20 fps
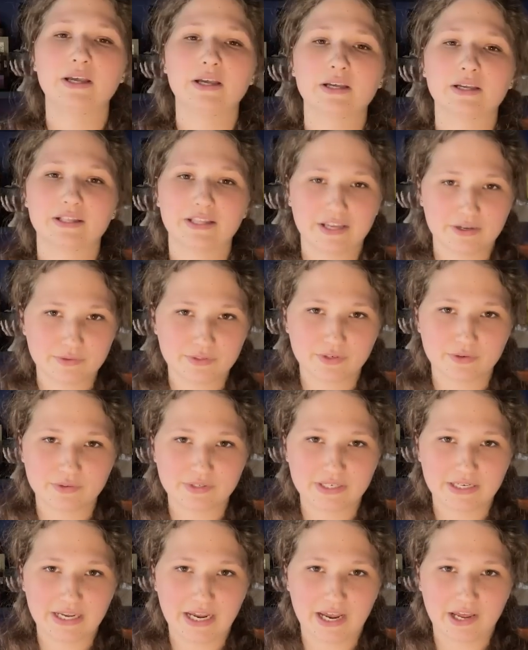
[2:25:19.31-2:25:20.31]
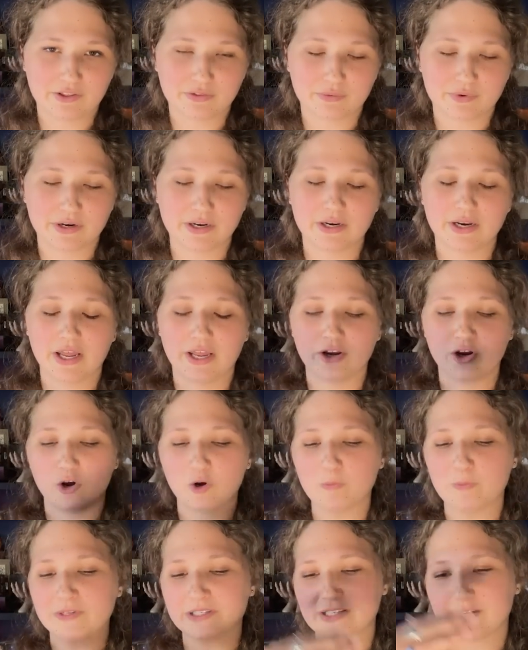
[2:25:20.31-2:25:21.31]
Klaus goes to Katherine and
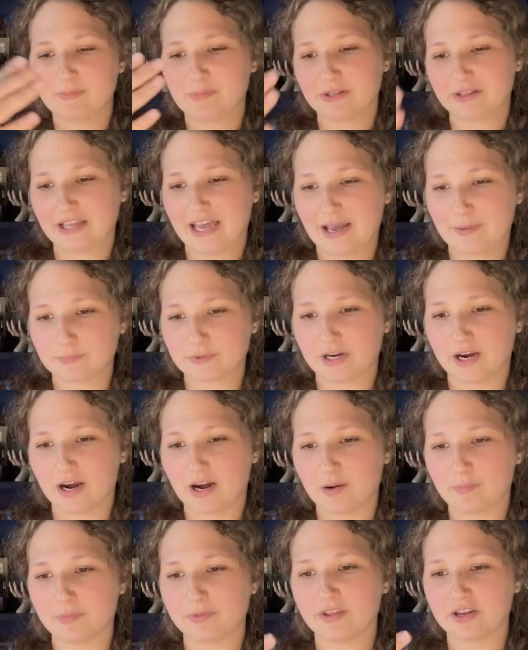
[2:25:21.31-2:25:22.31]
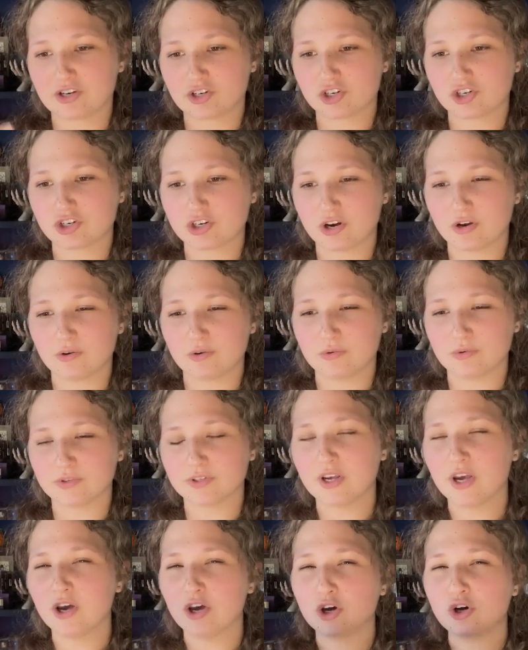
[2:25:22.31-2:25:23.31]
opens up a laptop that shows
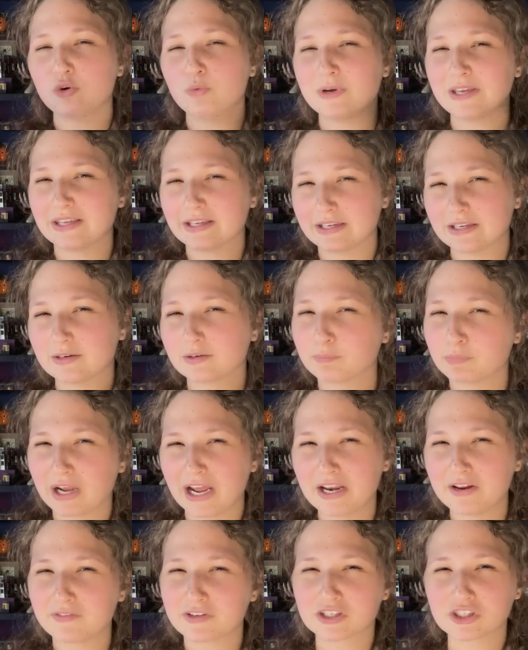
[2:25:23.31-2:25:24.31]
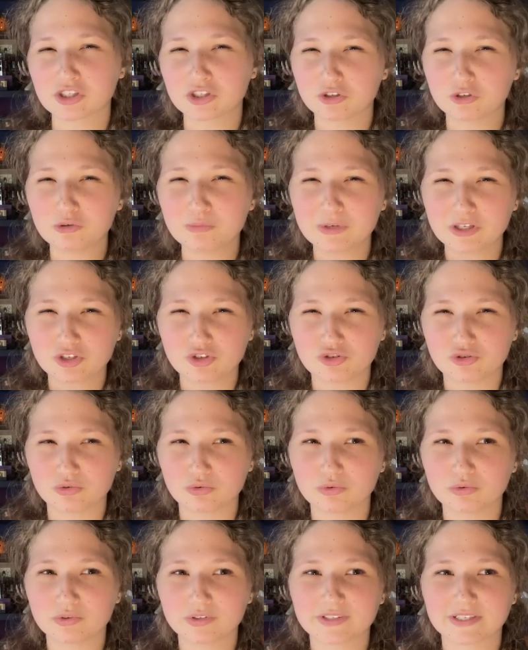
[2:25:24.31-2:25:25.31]
who we can kind of assume is
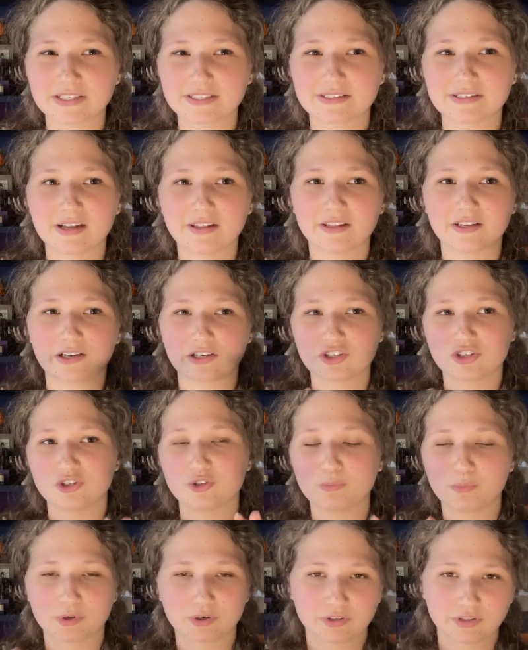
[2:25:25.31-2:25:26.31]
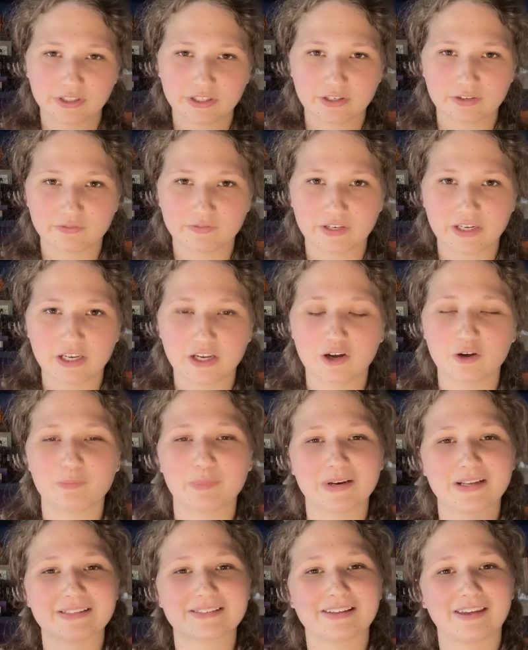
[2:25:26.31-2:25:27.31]
Jules. It's not like a super clear video,
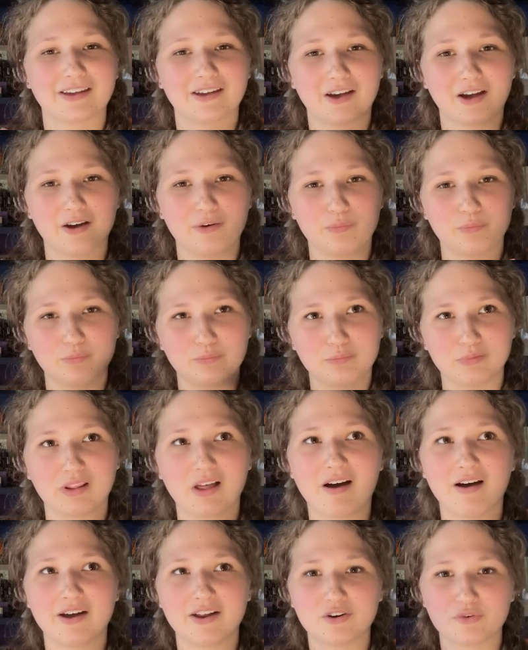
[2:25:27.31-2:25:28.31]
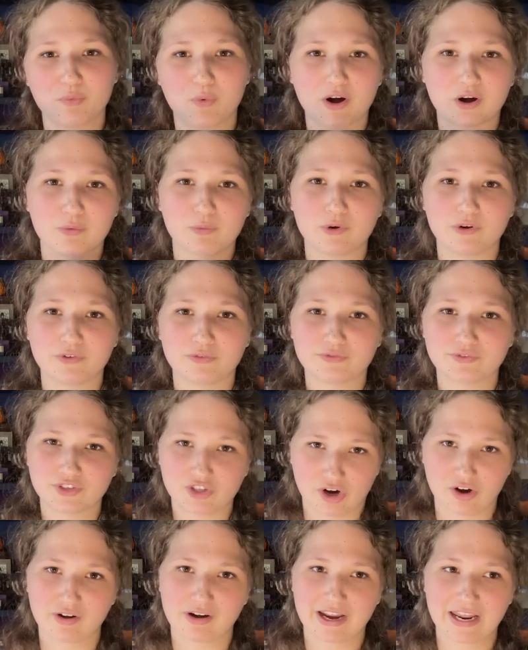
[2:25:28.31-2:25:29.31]
but it's like a blonde werewolf
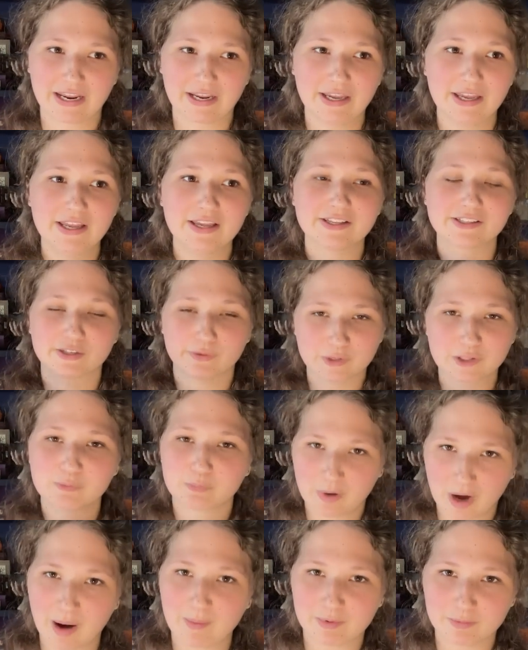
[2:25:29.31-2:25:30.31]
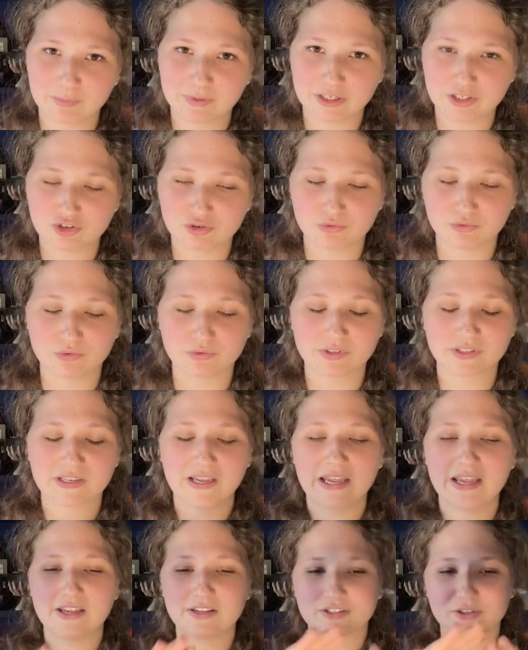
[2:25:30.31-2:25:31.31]
turning, so it's probably Jules.
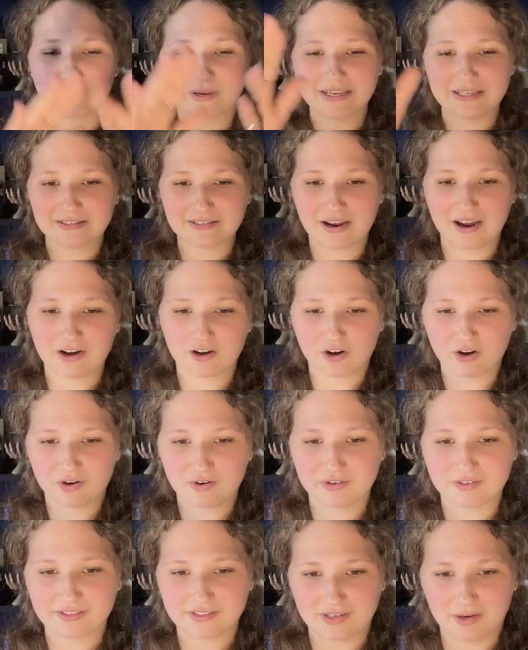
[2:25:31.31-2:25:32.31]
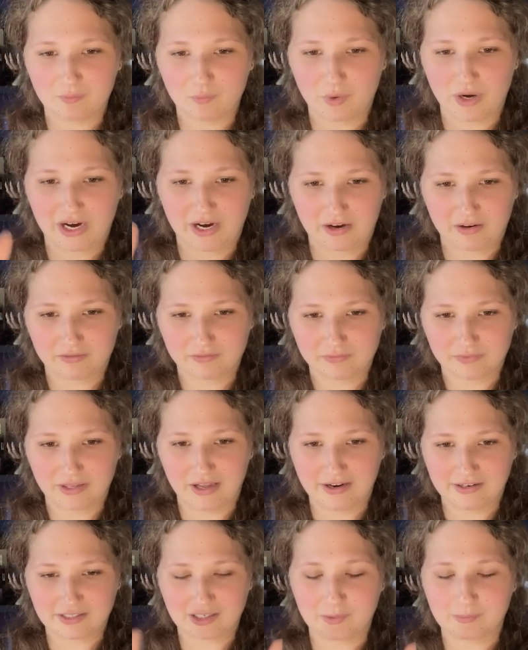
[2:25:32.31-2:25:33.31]
So he's got her somewhere
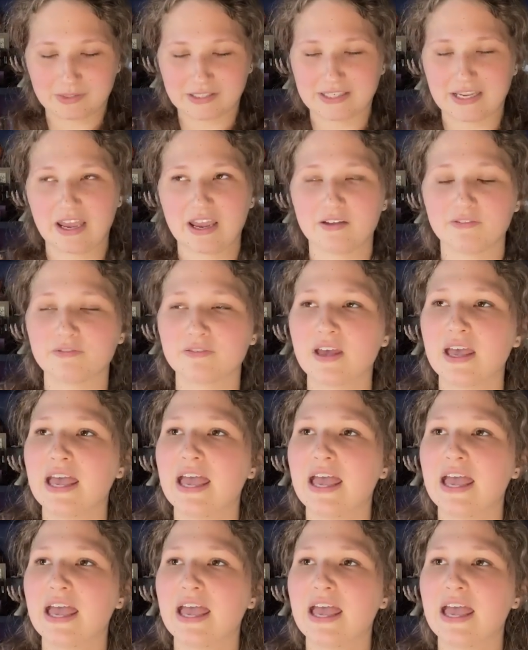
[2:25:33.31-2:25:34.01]
locked up safe.